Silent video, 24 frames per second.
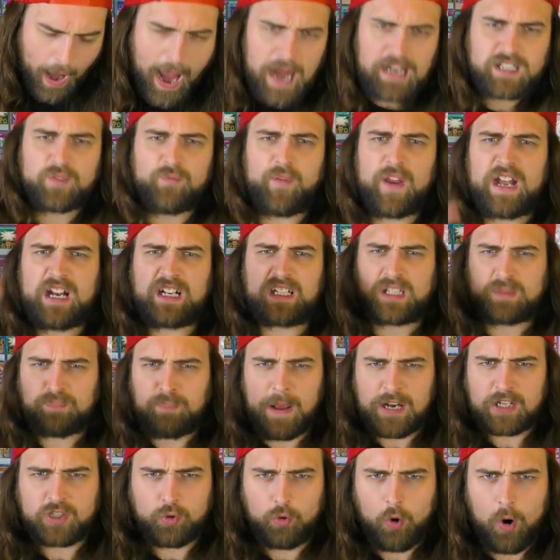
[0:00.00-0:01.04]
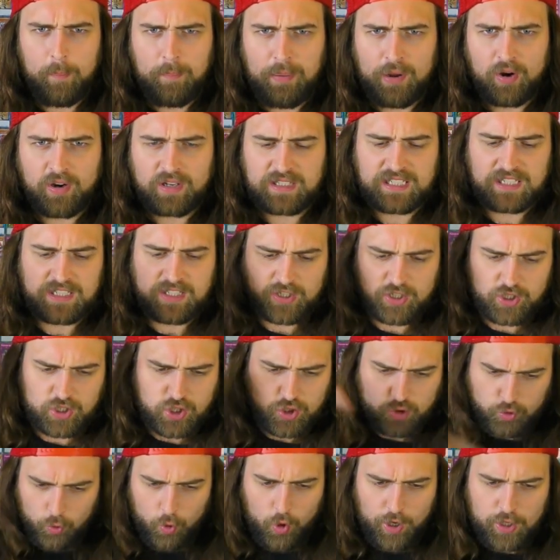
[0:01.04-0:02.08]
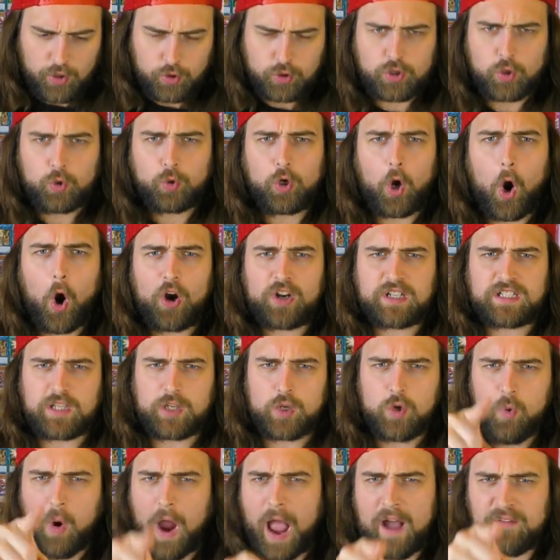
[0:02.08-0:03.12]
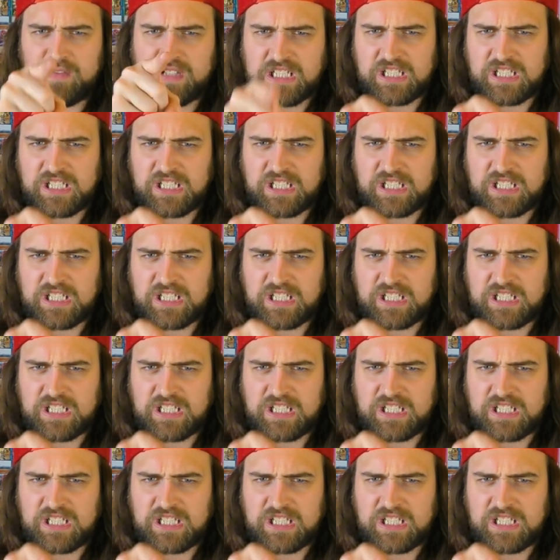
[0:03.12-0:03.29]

activate its special ability to destroy your two cards that you have